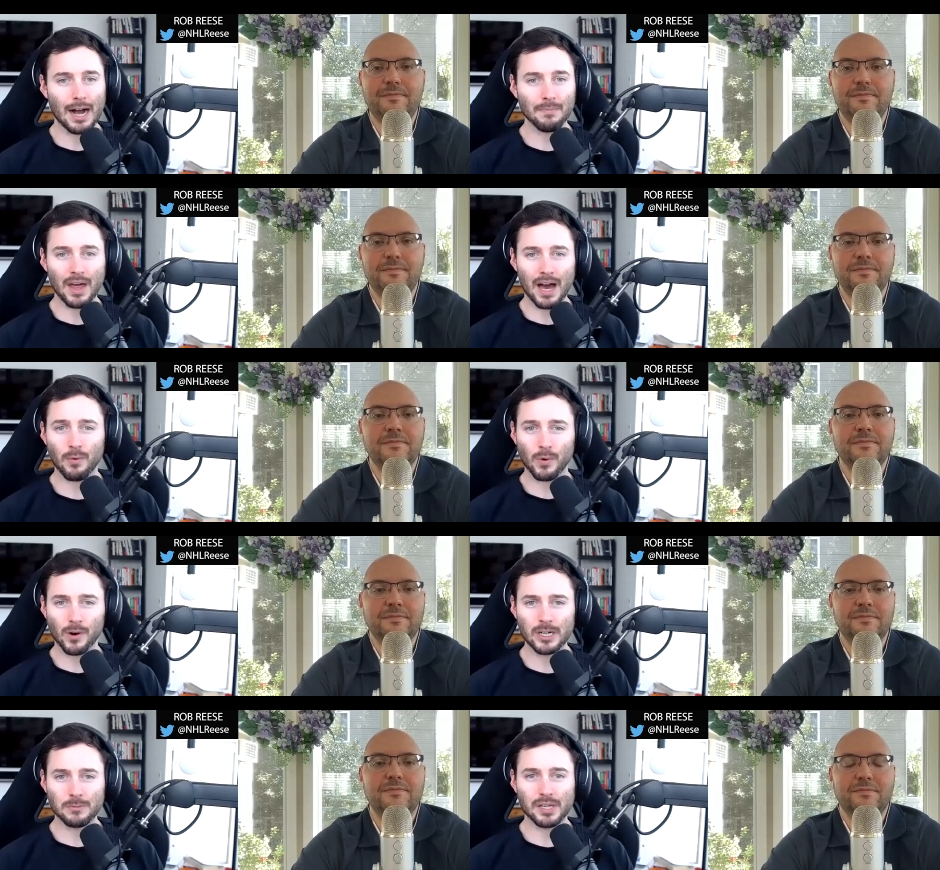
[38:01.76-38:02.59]
Speaker 1: I'm not
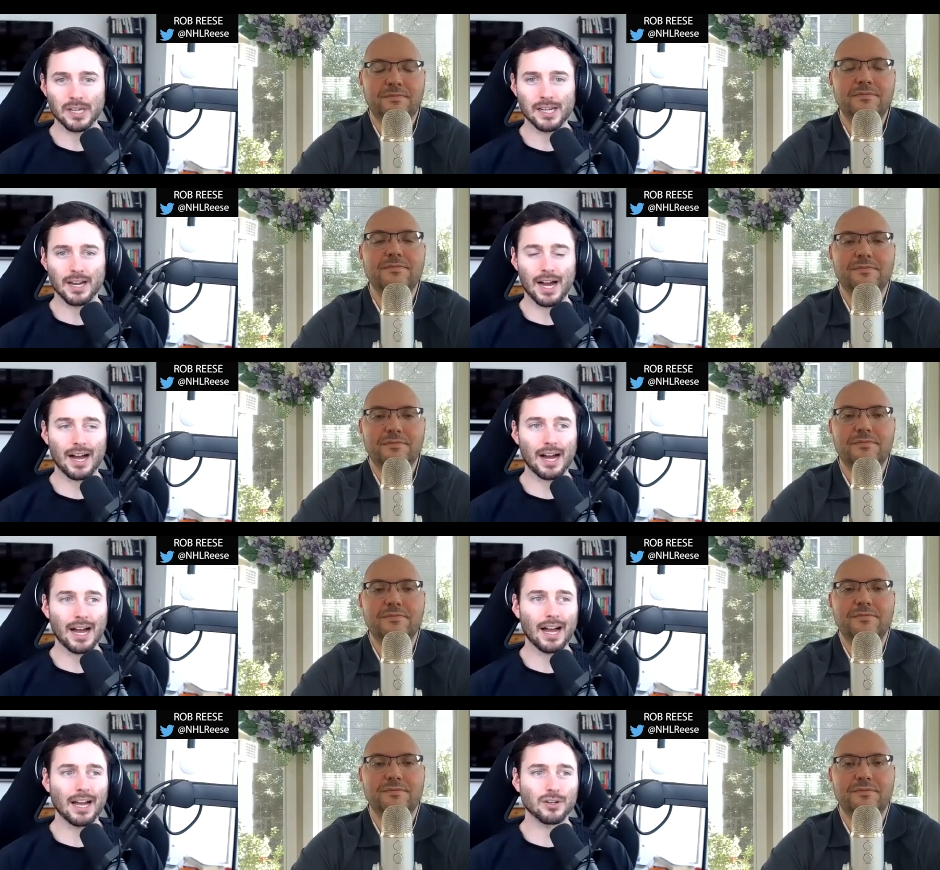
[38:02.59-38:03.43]
worried, Pete.
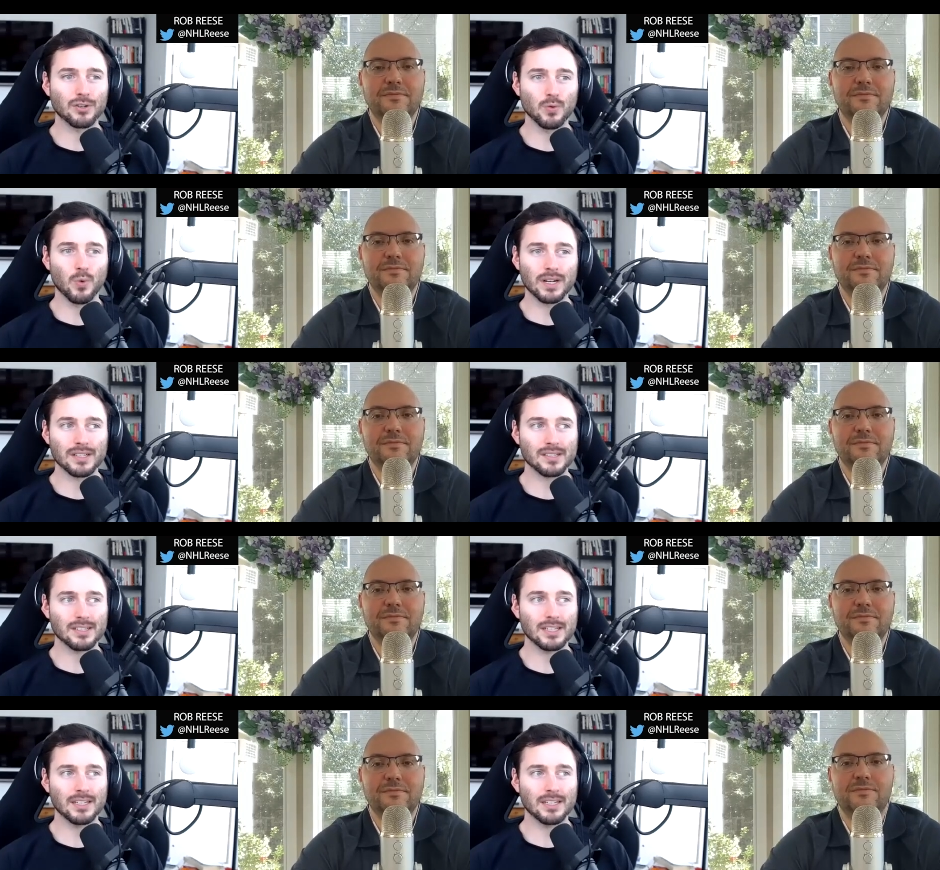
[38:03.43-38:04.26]
I, I do want to
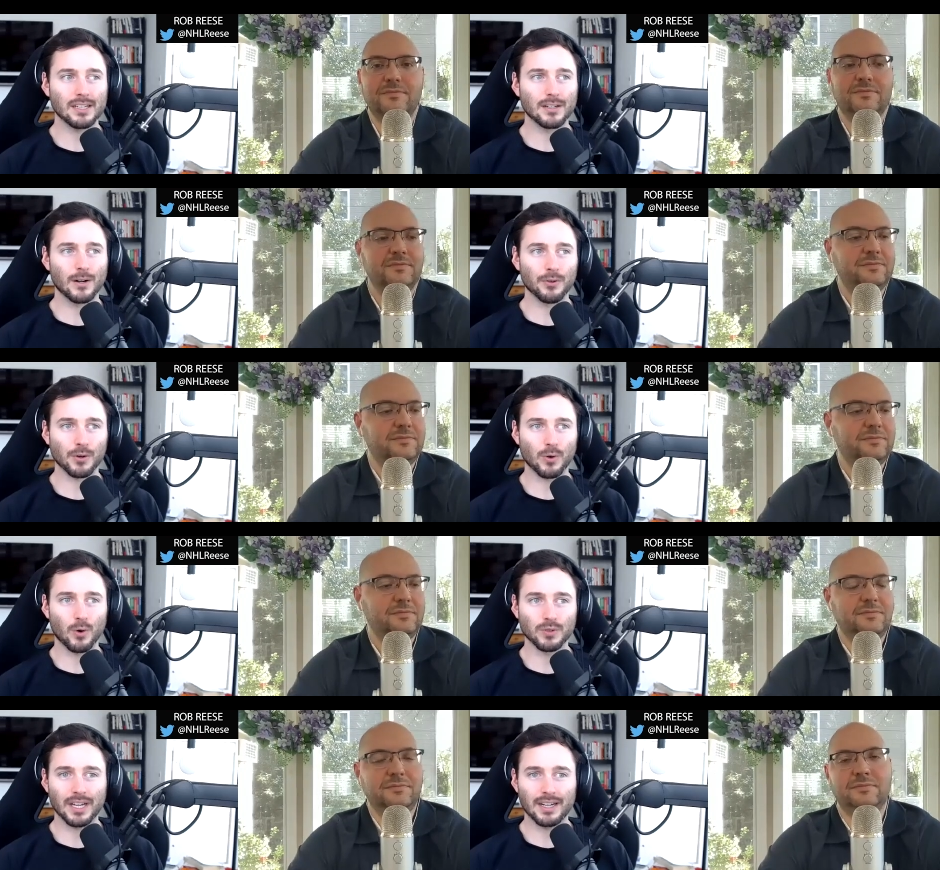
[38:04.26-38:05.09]
see, you know, their
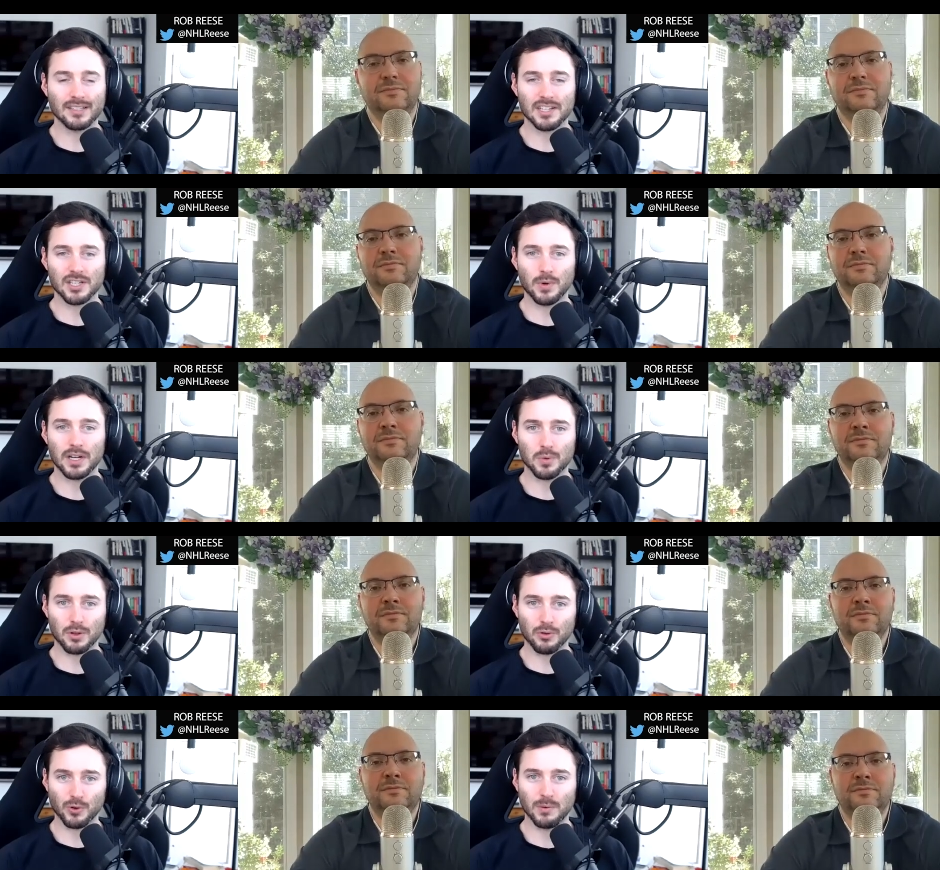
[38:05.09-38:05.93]
goaltending situation
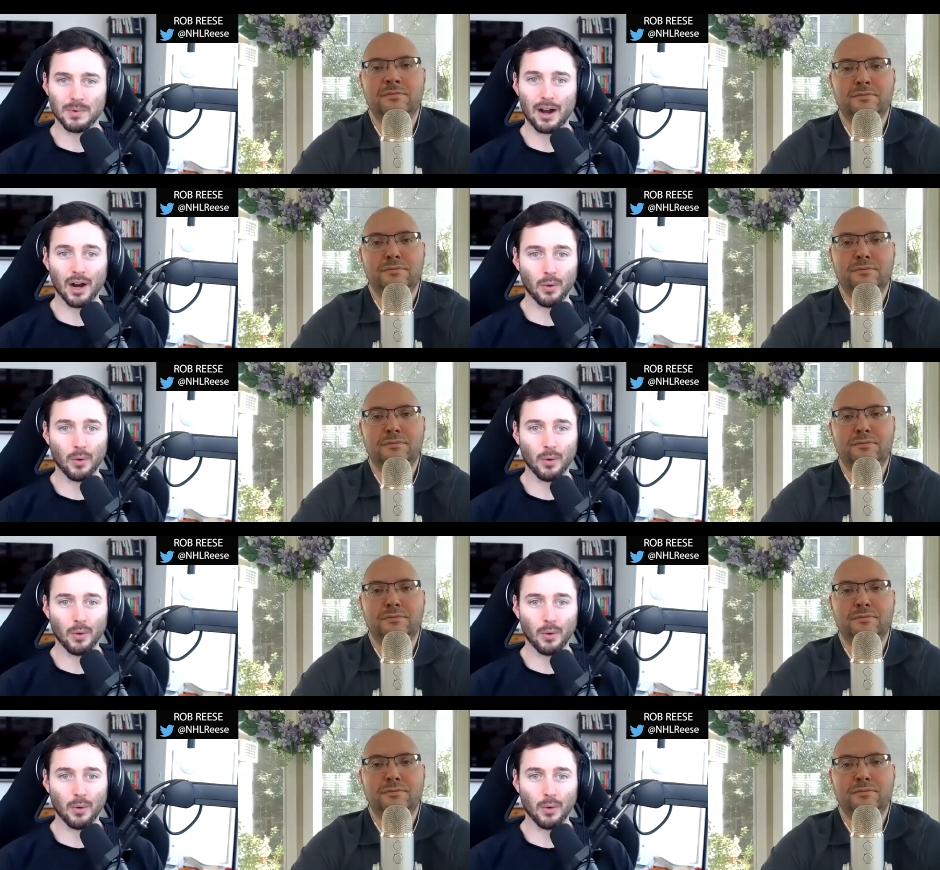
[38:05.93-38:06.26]
with Grubauer.